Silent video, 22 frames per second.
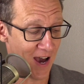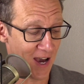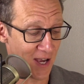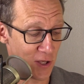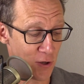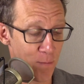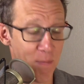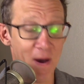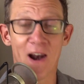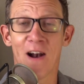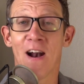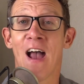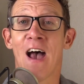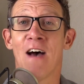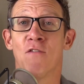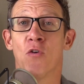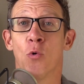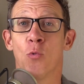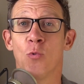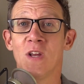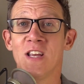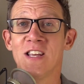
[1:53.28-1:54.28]
you better have
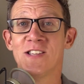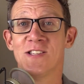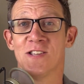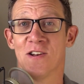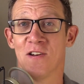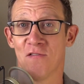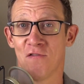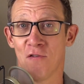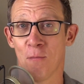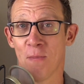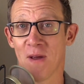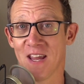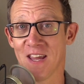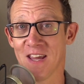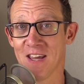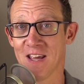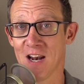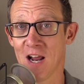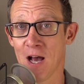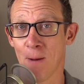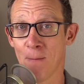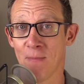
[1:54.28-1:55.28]
a reason for picking
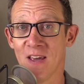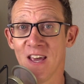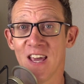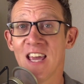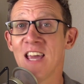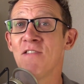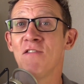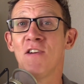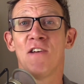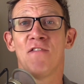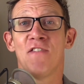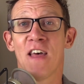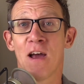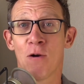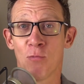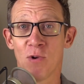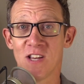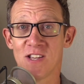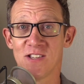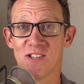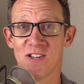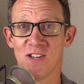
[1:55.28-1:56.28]
it up, even if that
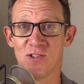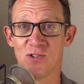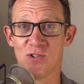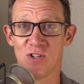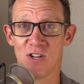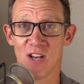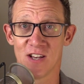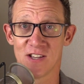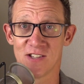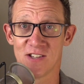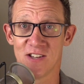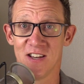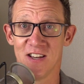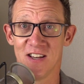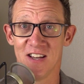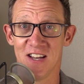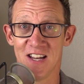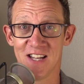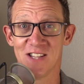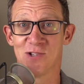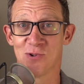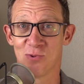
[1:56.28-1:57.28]
reason is just,
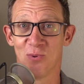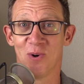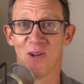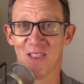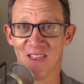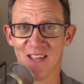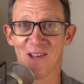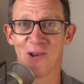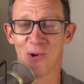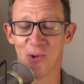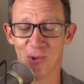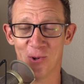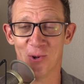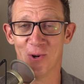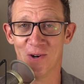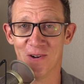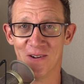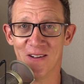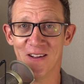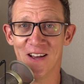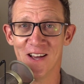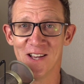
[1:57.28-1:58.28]
it's really
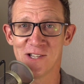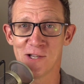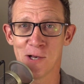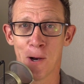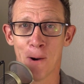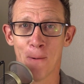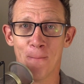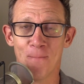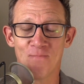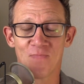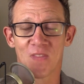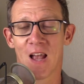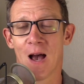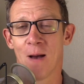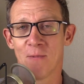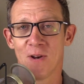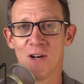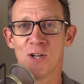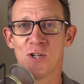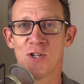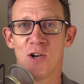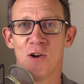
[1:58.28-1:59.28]
cool. So I'm
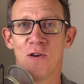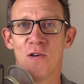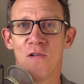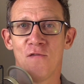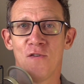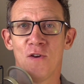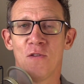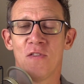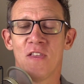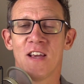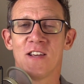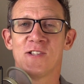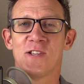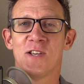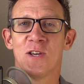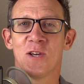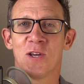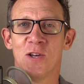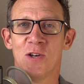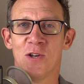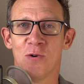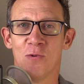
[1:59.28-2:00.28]
going to show you a few things that
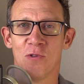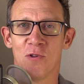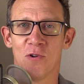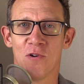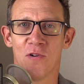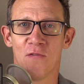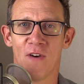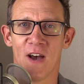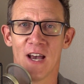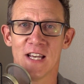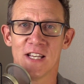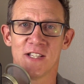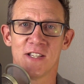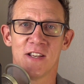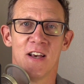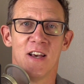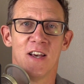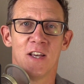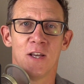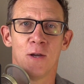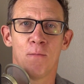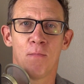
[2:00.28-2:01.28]
you can do with your device.
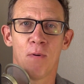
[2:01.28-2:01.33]
You